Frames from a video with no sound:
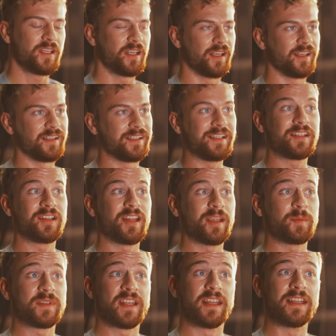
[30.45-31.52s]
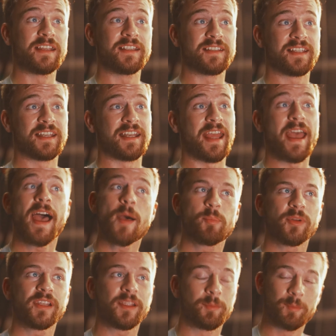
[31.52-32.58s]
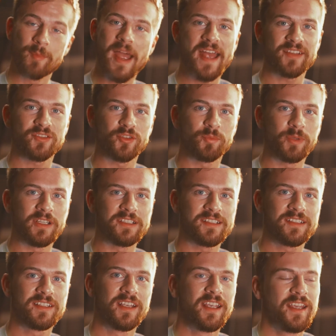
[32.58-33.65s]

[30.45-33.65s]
Uh, he claims that it is an epic masterpiece,